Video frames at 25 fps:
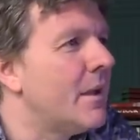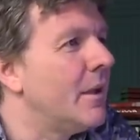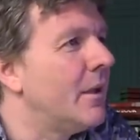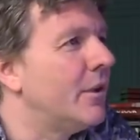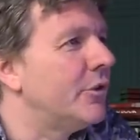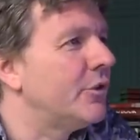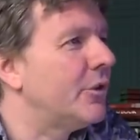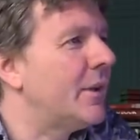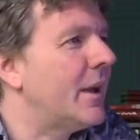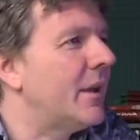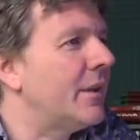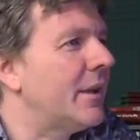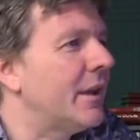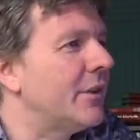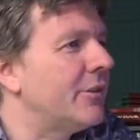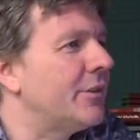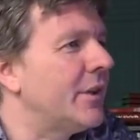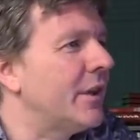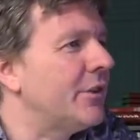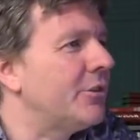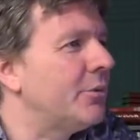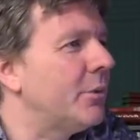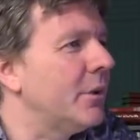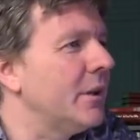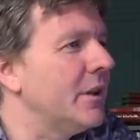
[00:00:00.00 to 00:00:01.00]
So yeah, that,
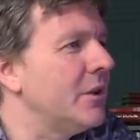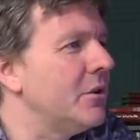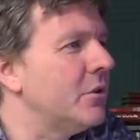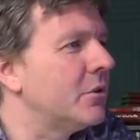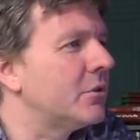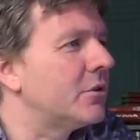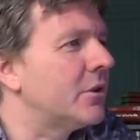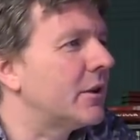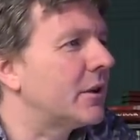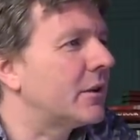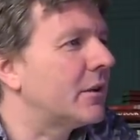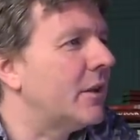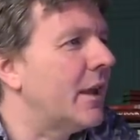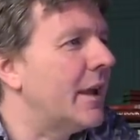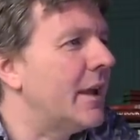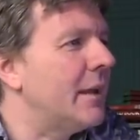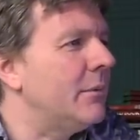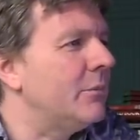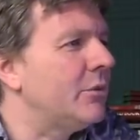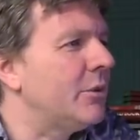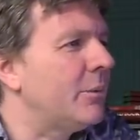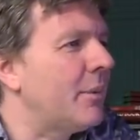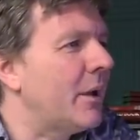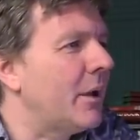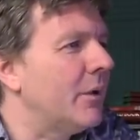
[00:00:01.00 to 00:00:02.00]
that's what Lee Unkrich
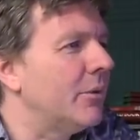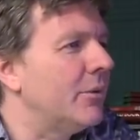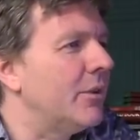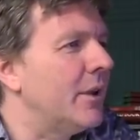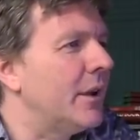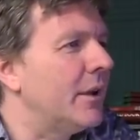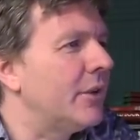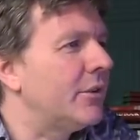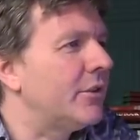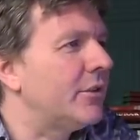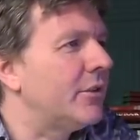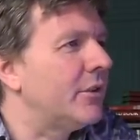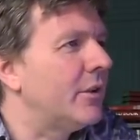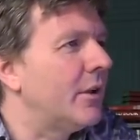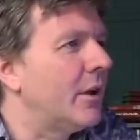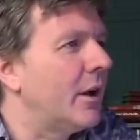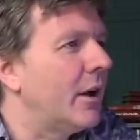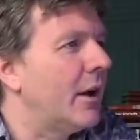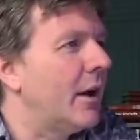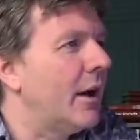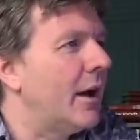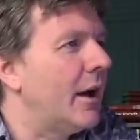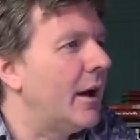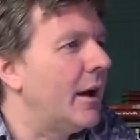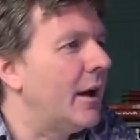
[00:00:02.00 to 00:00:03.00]
claims about this.
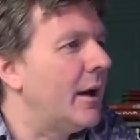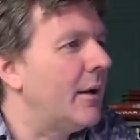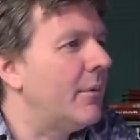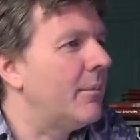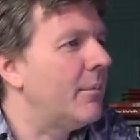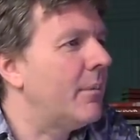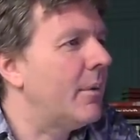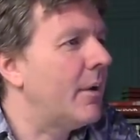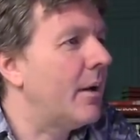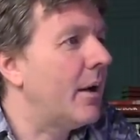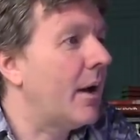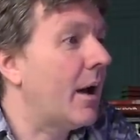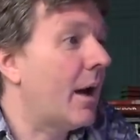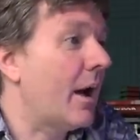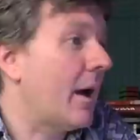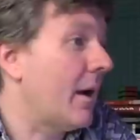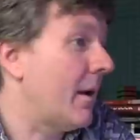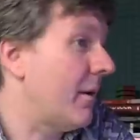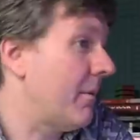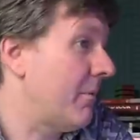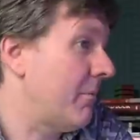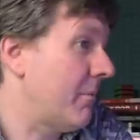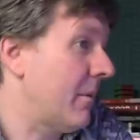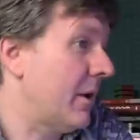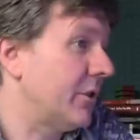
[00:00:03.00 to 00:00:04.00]
Um,
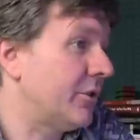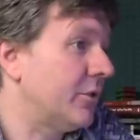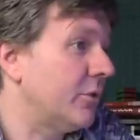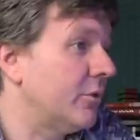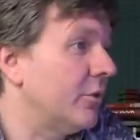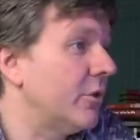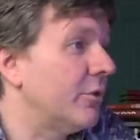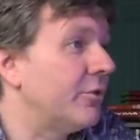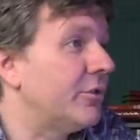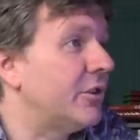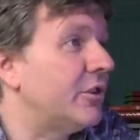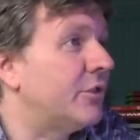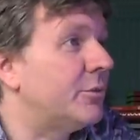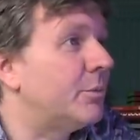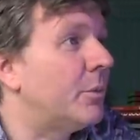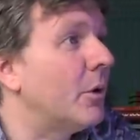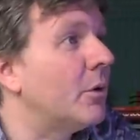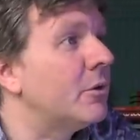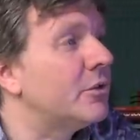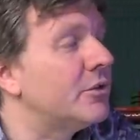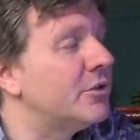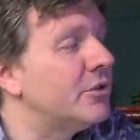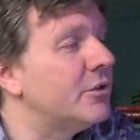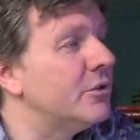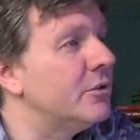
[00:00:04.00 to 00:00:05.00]
I don't know if he
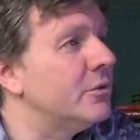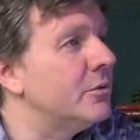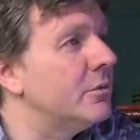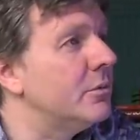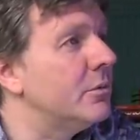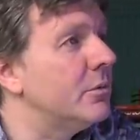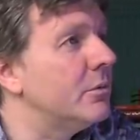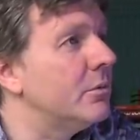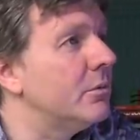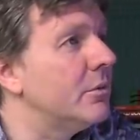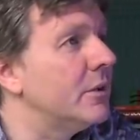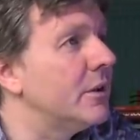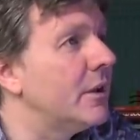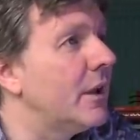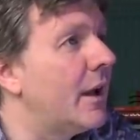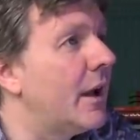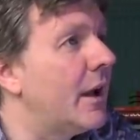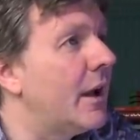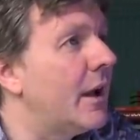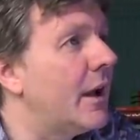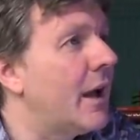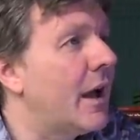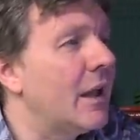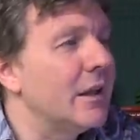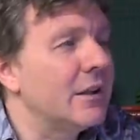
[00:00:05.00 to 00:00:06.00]
spoke to uh,
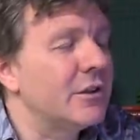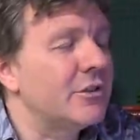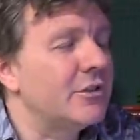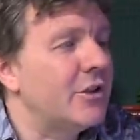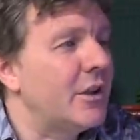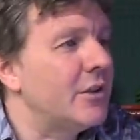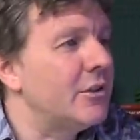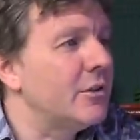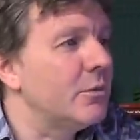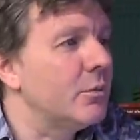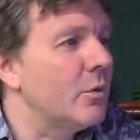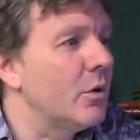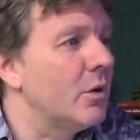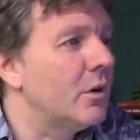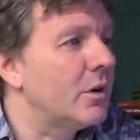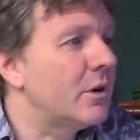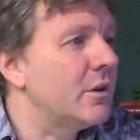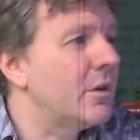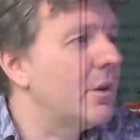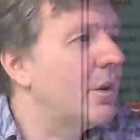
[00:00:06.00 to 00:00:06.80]
Alexander Walker